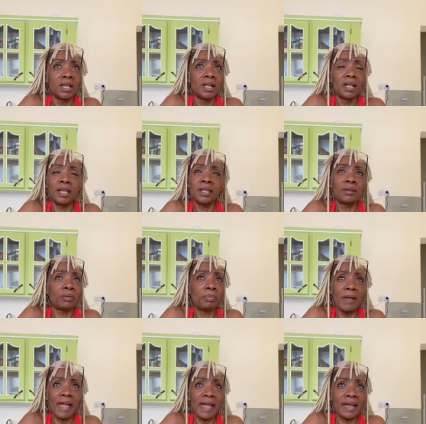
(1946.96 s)
Vieux Fort
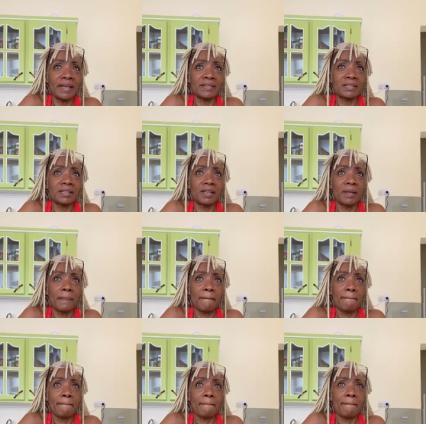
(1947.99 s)
being the south,
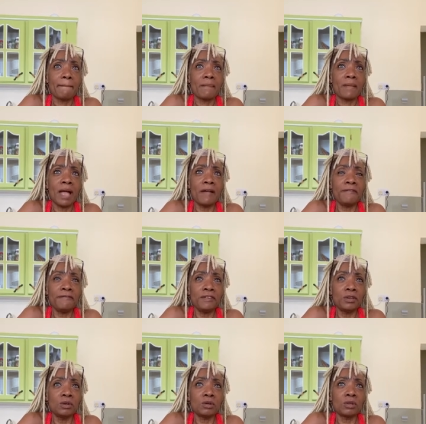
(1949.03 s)
Gros Islet being up
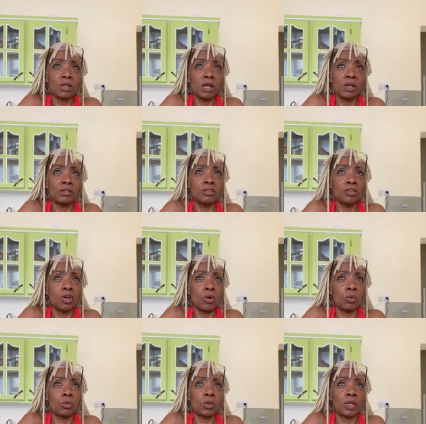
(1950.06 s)
north.
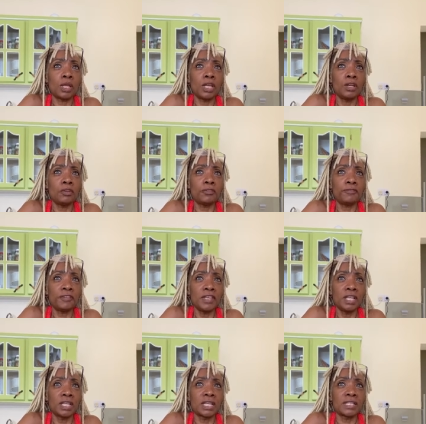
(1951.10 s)
Now she would
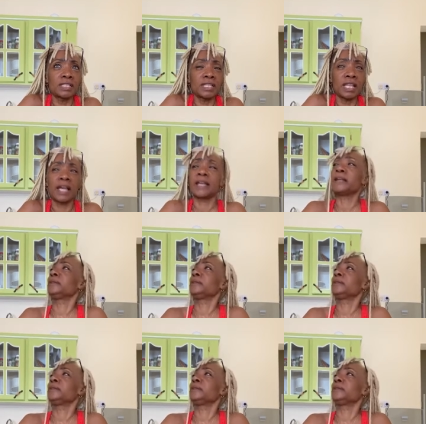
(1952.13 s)
ask me,